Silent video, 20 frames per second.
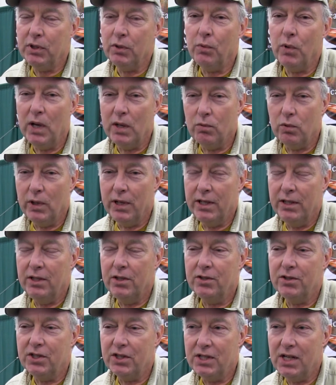the redwood in
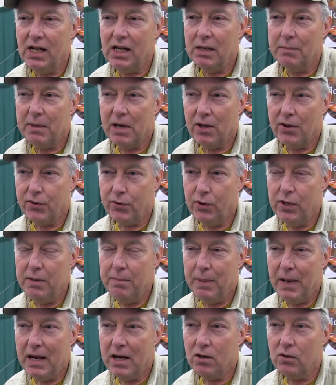there to take about 3
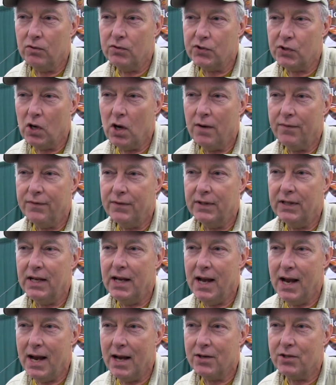pounds off of
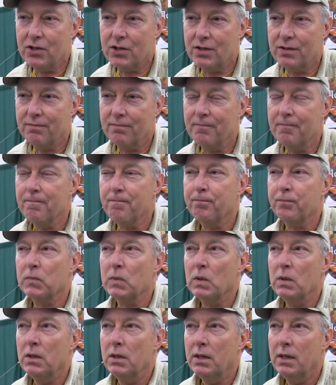the ash.
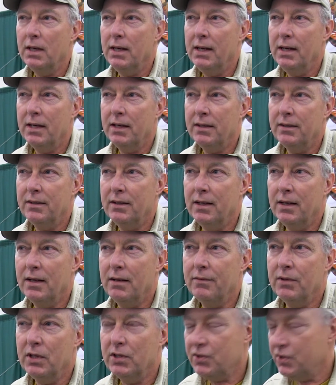And
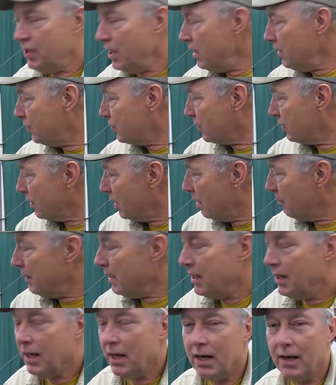the seats are
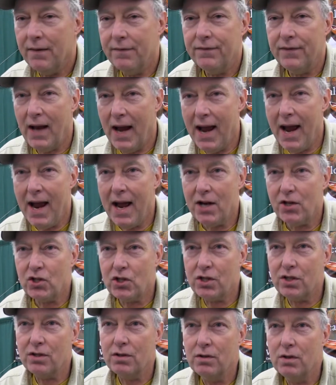made out of
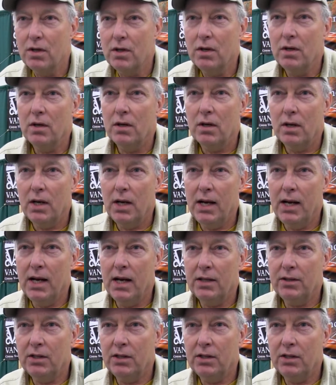ash, and